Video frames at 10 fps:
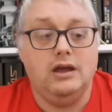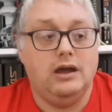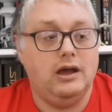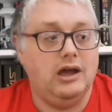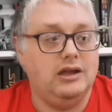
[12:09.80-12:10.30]

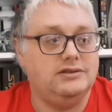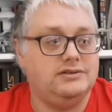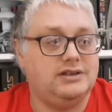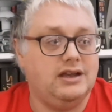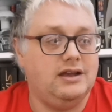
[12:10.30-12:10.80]

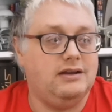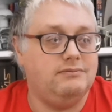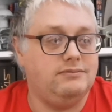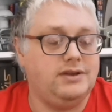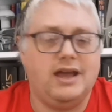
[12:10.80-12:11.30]
And
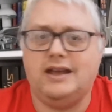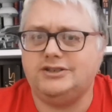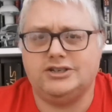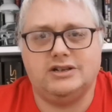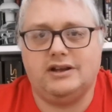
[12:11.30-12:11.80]
yeah, it's
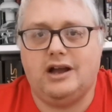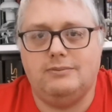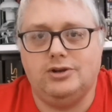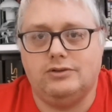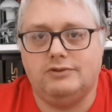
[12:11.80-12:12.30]
just going to
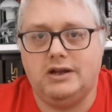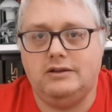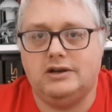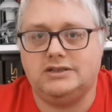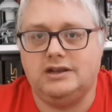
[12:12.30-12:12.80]
come along really
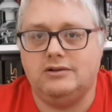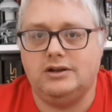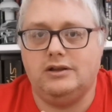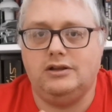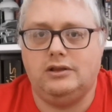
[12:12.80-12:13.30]
nicely. I'm
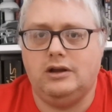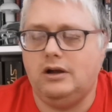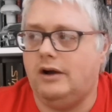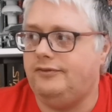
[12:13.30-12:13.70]
going to look.